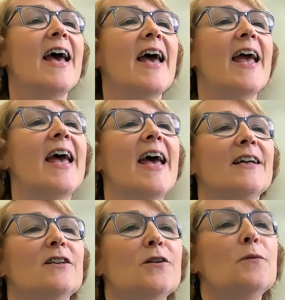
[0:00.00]

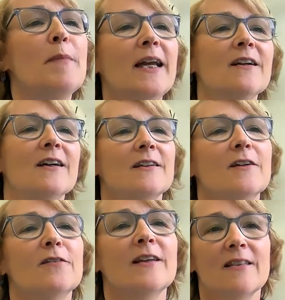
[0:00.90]
And you may not
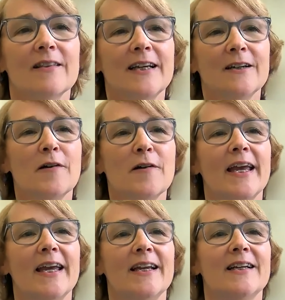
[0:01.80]
know that legal
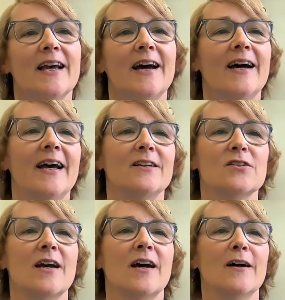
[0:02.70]
aid
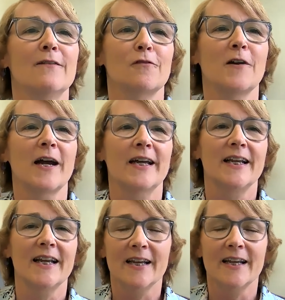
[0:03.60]
has a
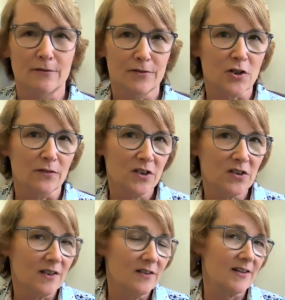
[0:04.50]
variety of
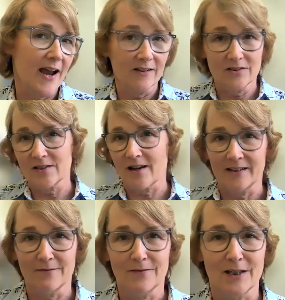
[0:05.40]
services outside
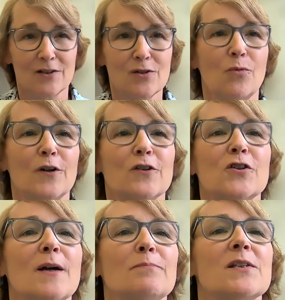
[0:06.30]
of this
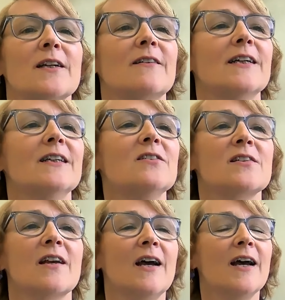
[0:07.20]
workshop
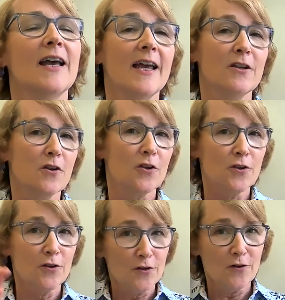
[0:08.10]
series. And
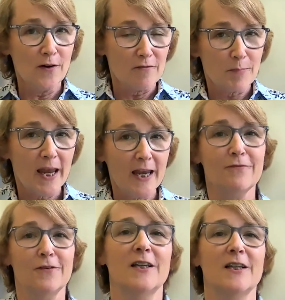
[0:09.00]
you have paid
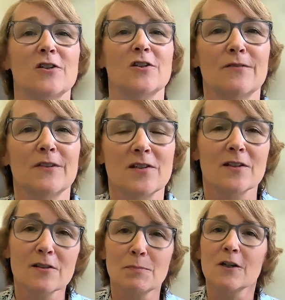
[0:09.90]
for these
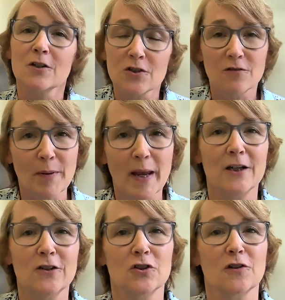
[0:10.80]
services because you
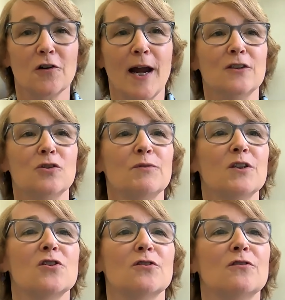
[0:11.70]
paid your graduate
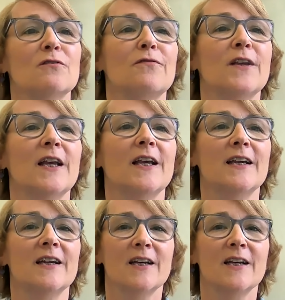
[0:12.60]
student fee.